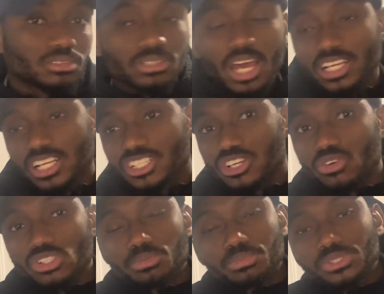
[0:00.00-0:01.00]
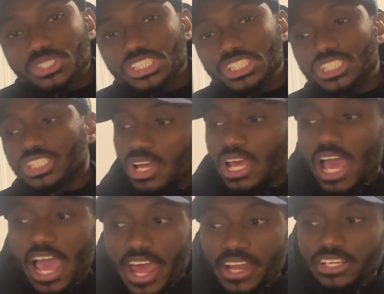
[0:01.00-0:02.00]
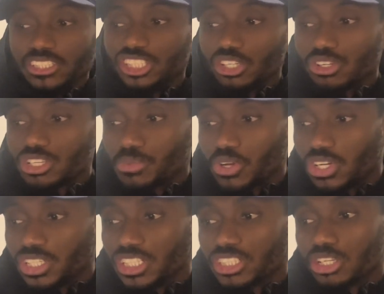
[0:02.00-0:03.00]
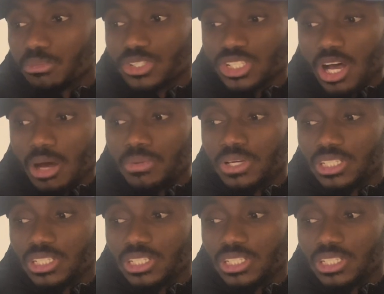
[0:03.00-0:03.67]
Atletico is pushing, and Diego Simeone did some sub,